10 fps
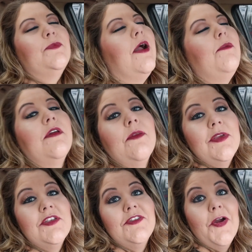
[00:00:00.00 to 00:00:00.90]
is probably going
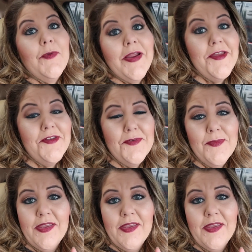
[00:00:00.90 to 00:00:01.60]
to be so random